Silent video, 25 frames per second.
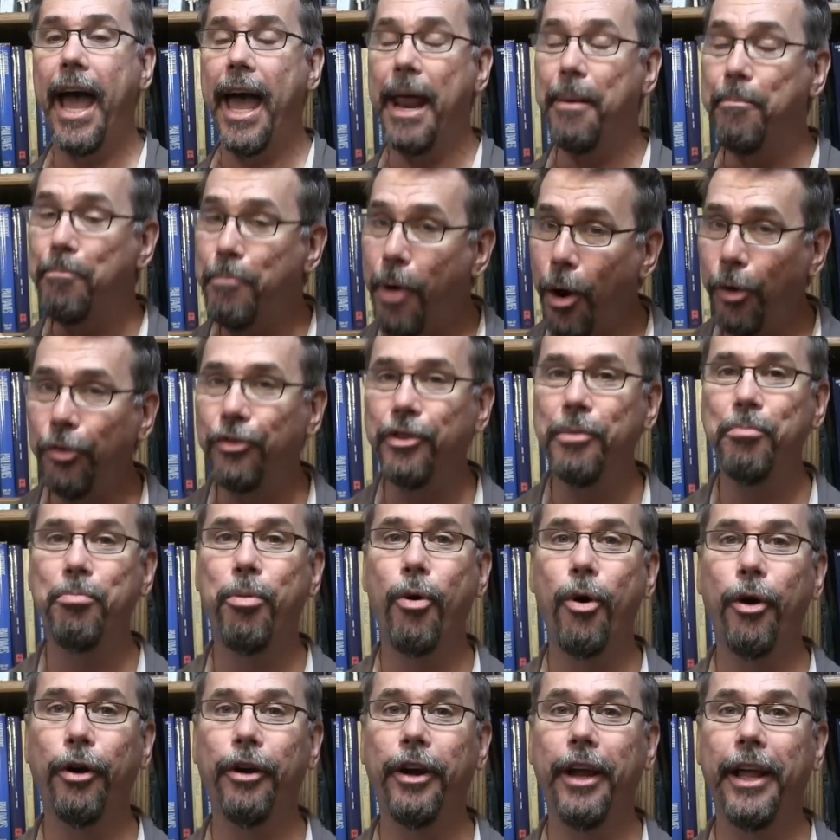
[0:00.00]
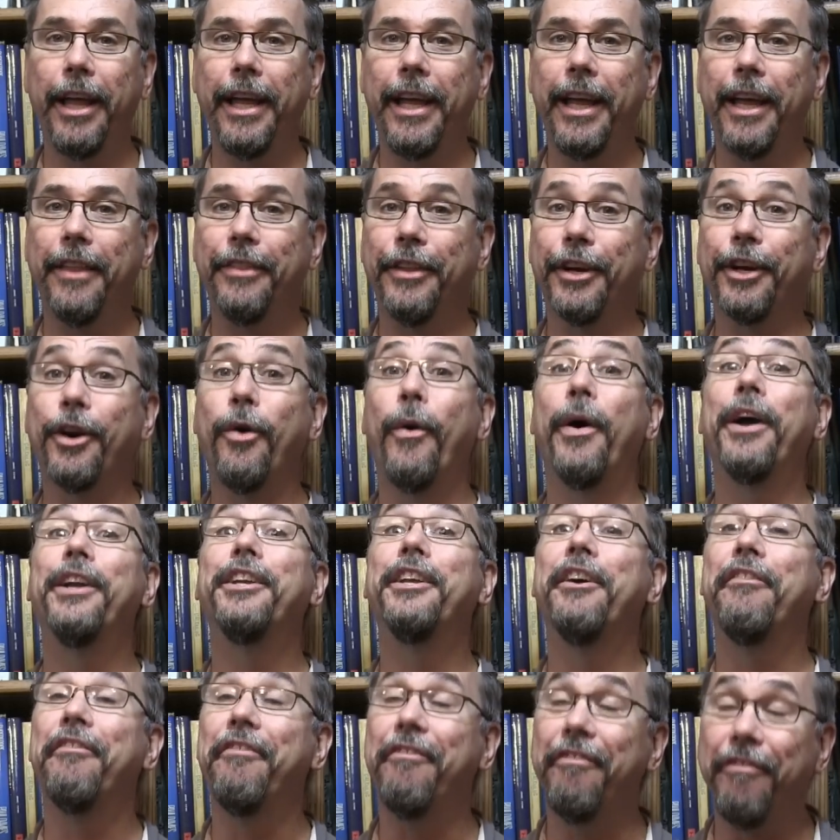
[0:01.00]
and most importantly, they're
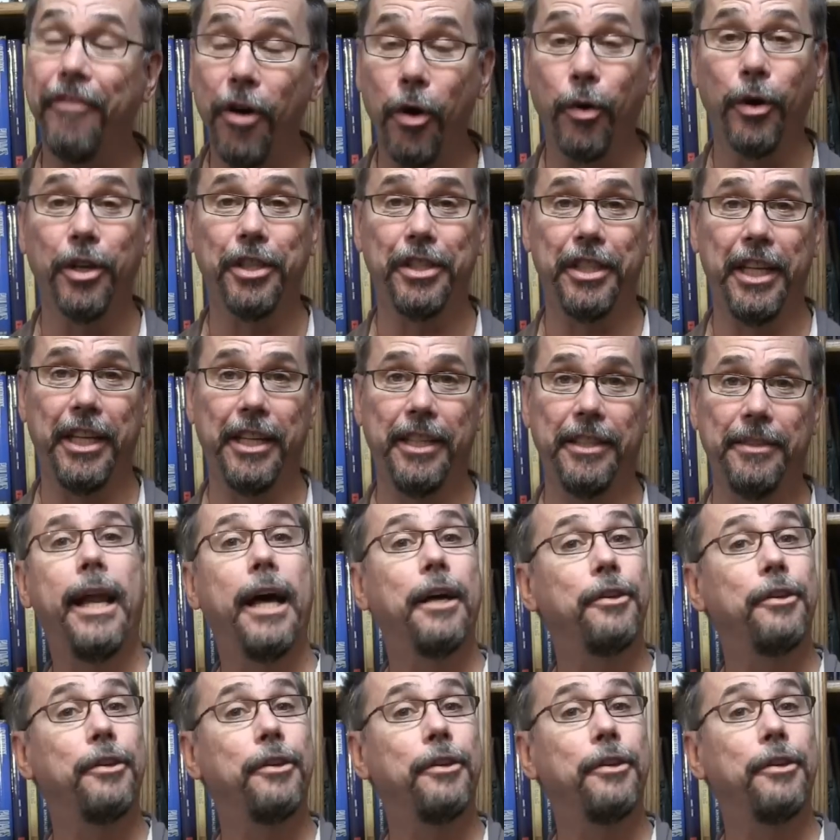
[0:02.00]
going to focus it.